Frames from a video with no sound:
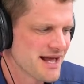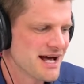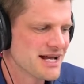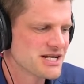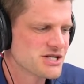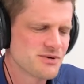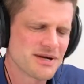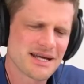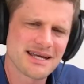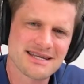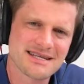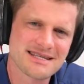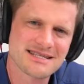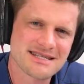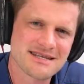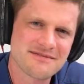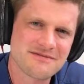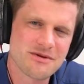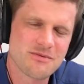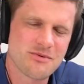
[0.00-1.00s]
A trick is,
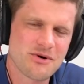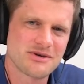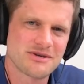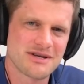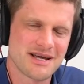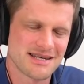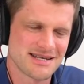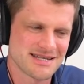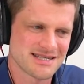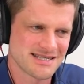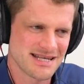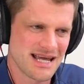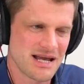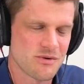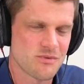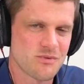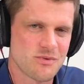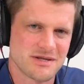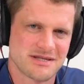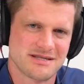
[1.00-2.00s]
if you want to
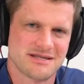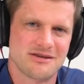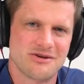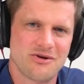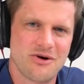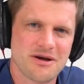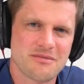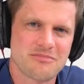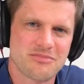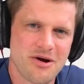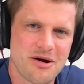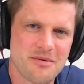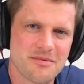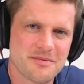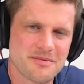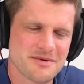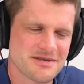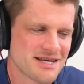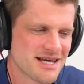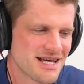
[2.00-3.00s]
understand what the annoying
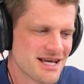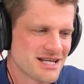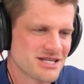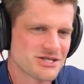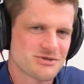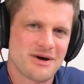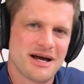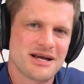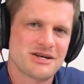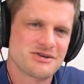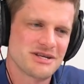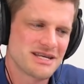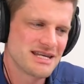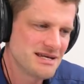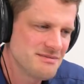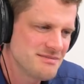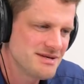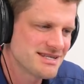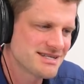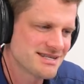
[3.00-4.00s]
problem is, try to
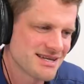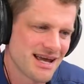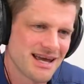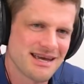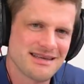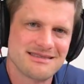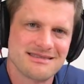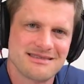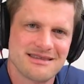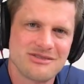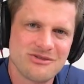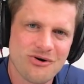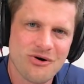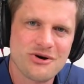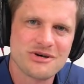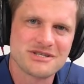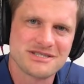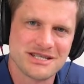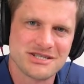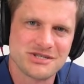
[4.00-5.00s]
imitate the
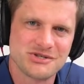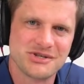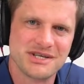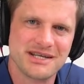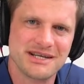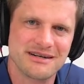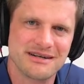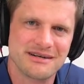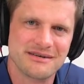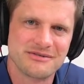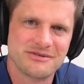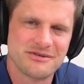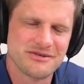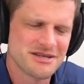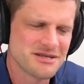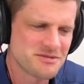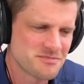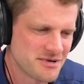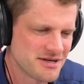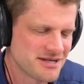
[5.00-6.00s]
noise that you hear. So
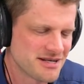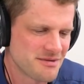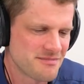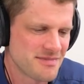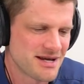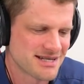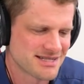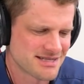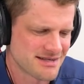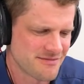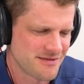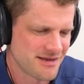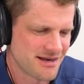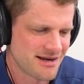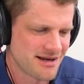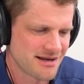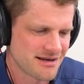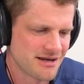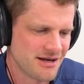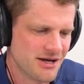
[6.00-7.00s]
this printer makes something
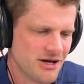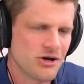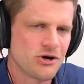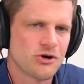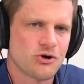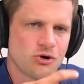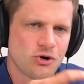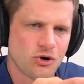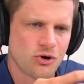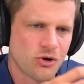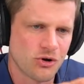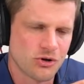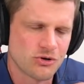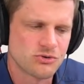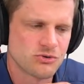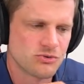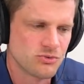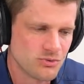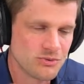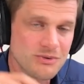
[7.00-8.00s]
like clock
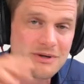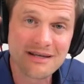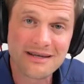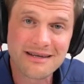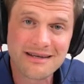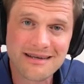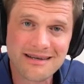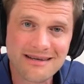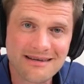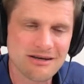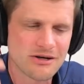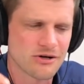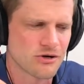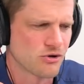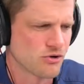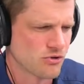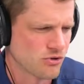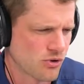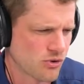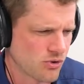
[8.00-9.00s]
tweet,
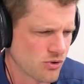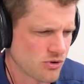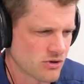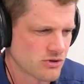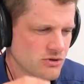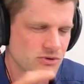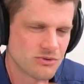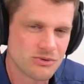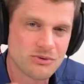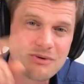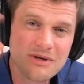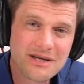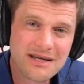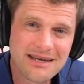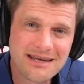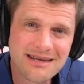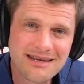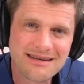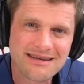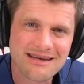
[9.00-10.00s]
clock
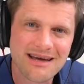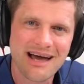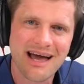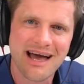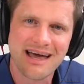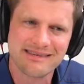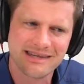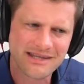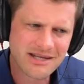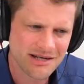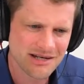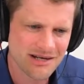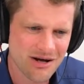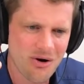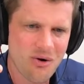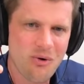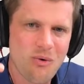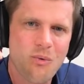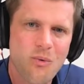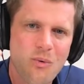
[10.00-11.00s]
tweet, and then you
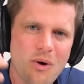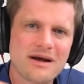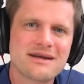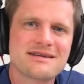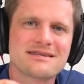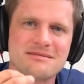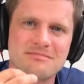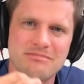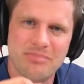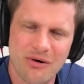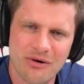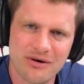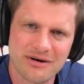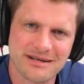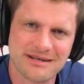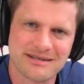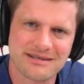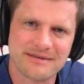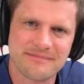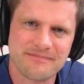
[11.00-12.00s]
know what is
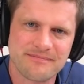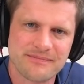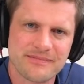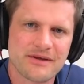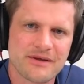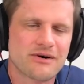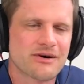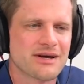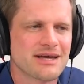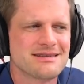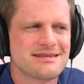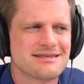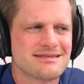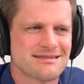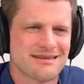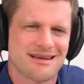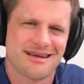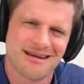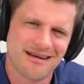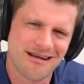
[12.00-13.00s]
important. Okay, this
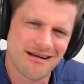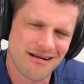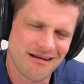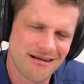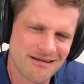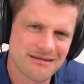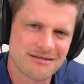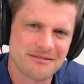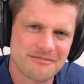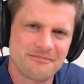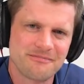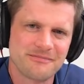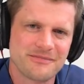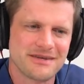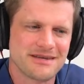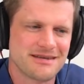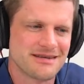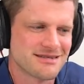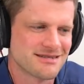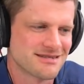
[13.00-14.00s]
clock
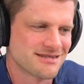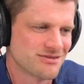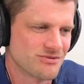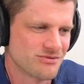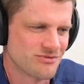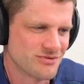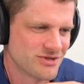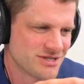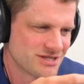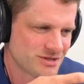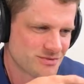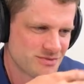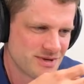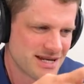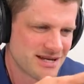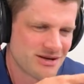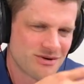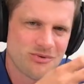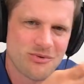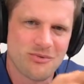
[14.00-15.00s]
is
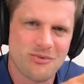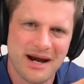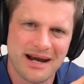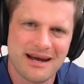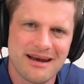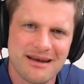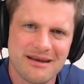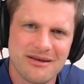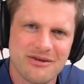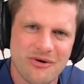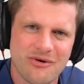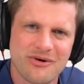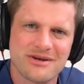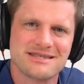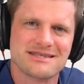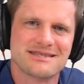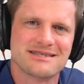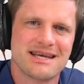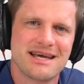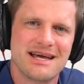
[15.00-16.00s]
squeak, rattle
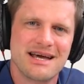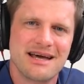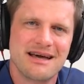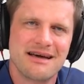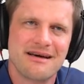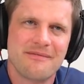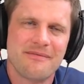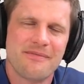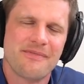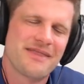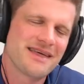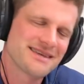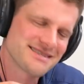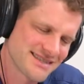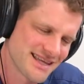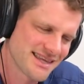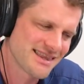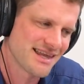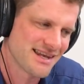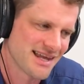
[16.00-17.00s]
noises. There's
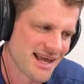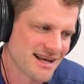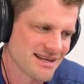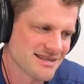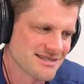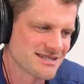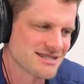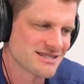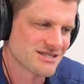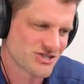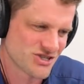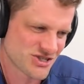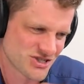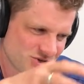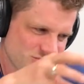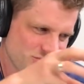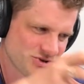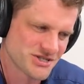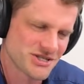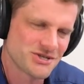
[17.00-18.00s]
another analysis
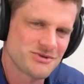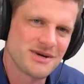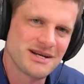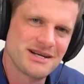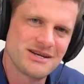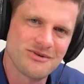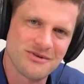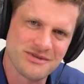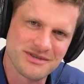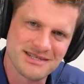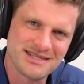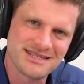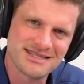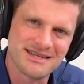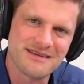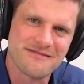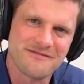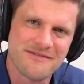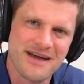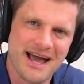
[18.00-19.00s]
just concentrating on these
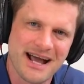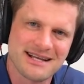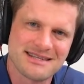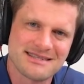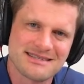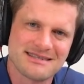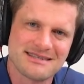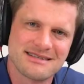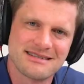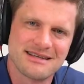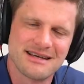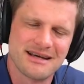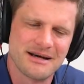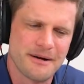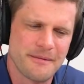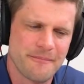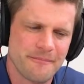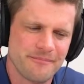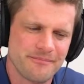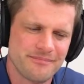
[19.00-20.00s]
effects,
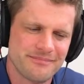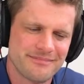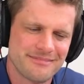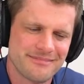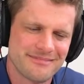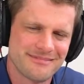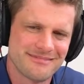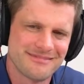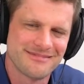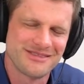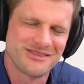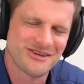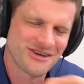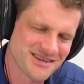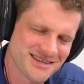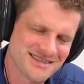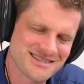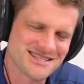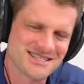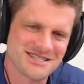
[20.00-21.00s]
um,
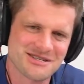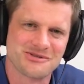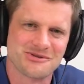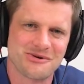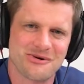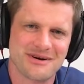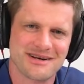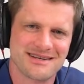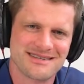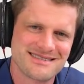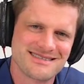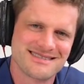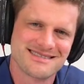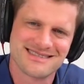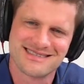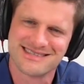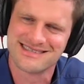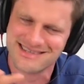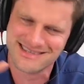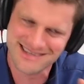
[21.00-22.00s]
not in this tutorial. This
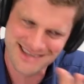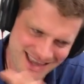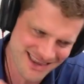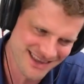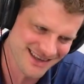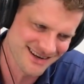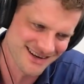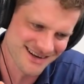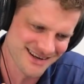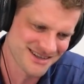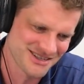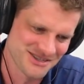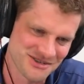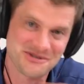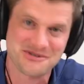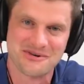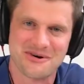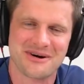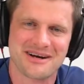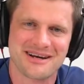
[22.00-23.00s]
is another
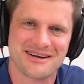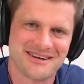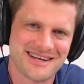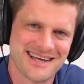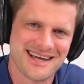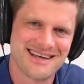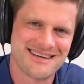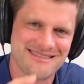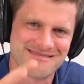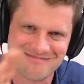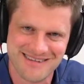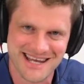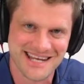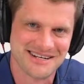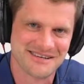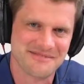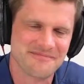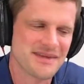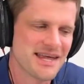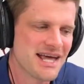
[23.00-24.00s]
tutorial, okay,
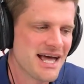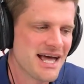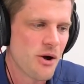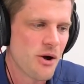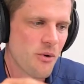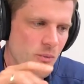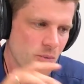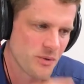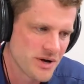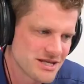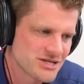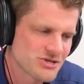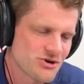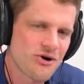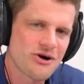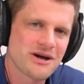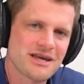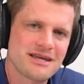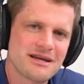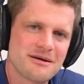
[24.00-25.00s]
later. We
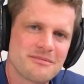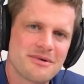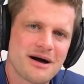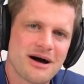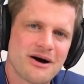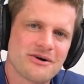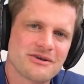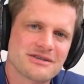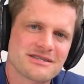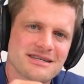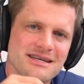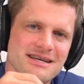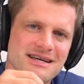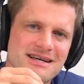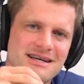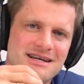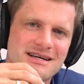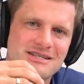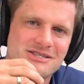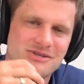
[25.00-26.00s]
talk here about
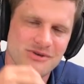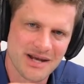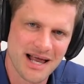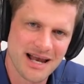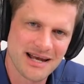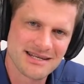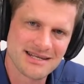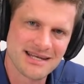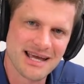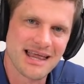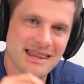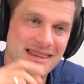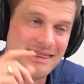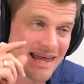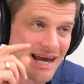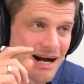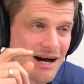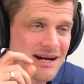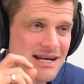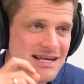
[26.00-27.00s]
tonality, and
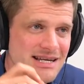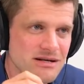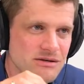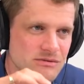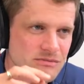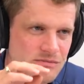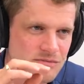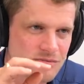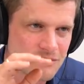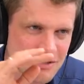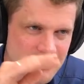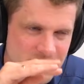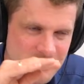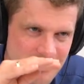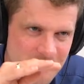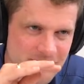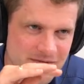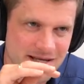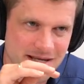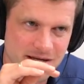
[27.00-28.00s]
there I hear
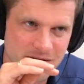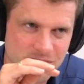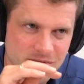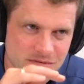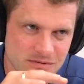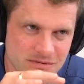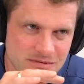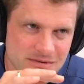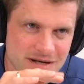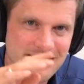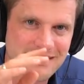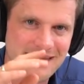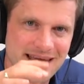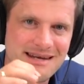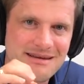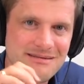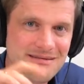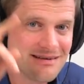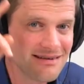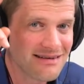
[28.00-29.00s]
softly a whoo and
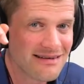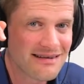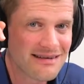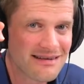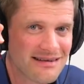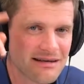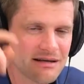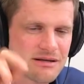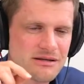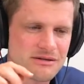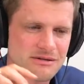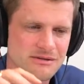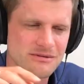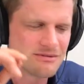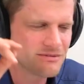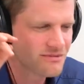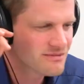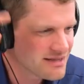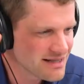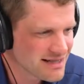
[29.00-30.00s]
then eat
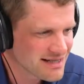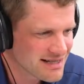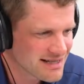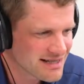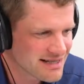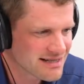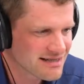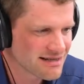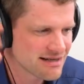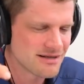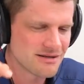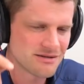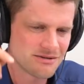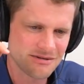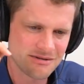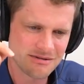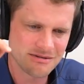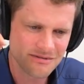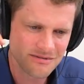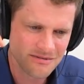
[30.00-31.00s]
do it,
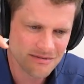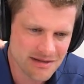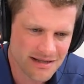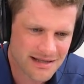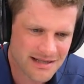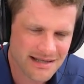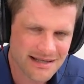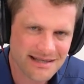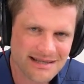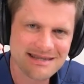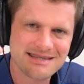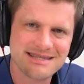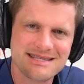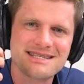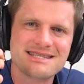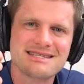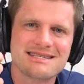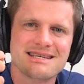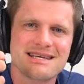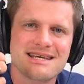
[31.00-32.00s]
do it.
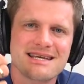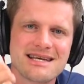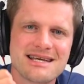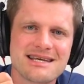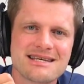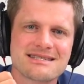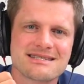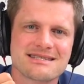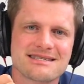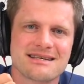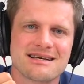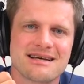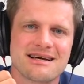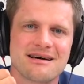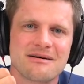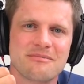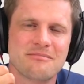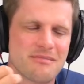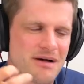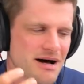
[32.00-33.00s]
This is
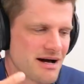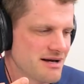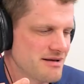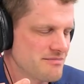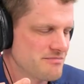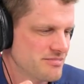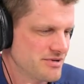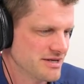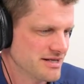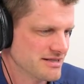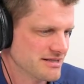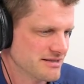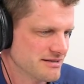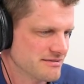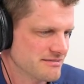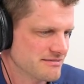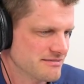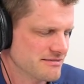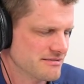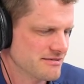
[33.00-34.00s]
my printer.
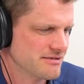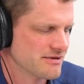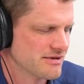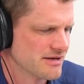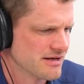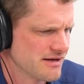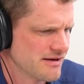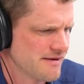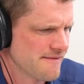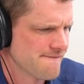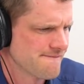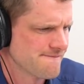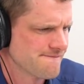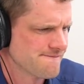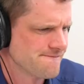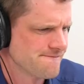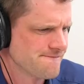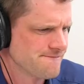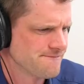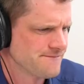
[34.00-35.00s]
Okay.
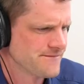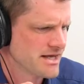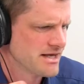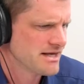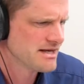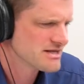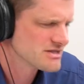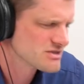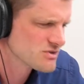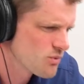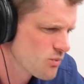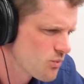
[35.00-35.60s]
So